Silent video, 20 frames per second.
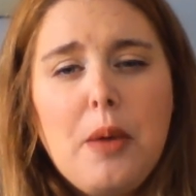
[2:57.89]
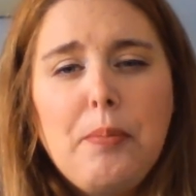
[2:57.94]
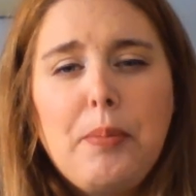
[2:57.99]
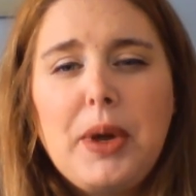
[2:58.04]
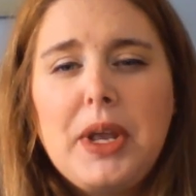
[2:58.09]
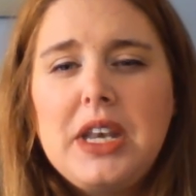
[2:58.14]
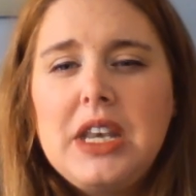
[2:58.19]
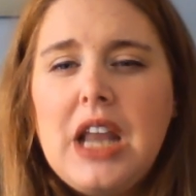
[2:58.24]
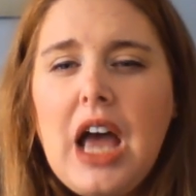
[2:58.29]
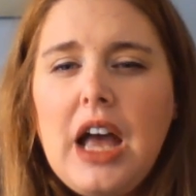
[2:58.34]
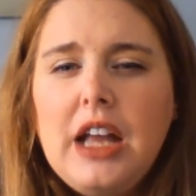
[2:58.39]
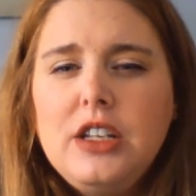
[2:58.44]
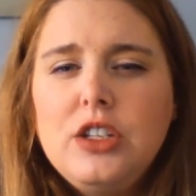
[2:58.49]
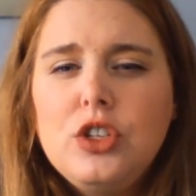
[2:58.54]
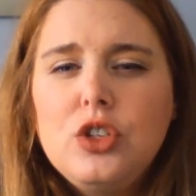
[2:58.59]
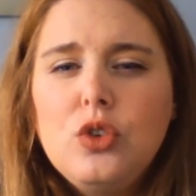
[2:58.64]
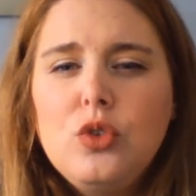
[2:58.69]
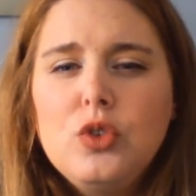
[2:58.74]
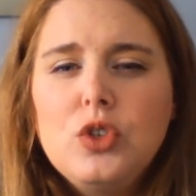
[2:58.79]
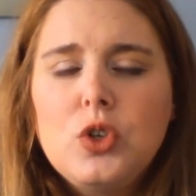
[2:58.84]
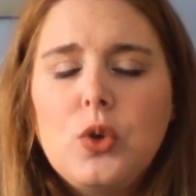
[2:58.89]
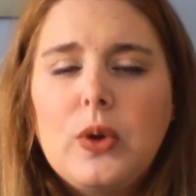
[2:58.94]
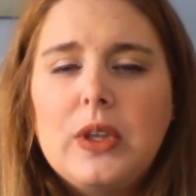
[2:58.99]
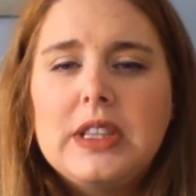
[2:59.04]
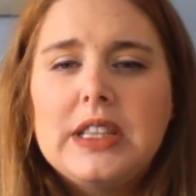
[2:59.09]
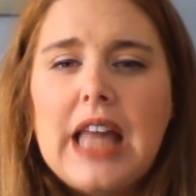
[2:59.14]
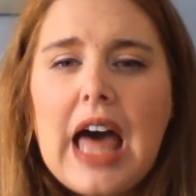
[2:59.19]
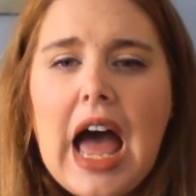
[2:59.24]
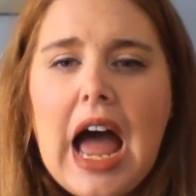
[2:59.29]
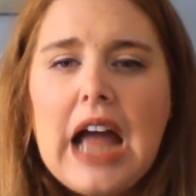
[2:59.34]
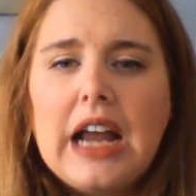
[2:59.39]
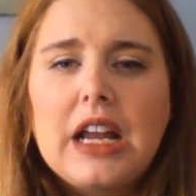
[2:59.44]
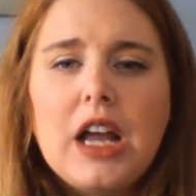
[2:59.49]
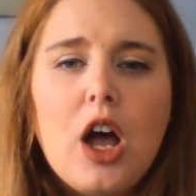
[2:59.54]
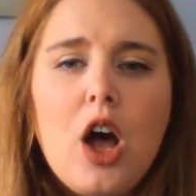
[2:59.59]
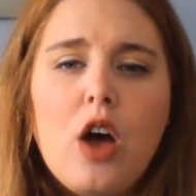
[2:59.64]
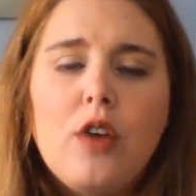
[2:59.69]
but not due to a lack of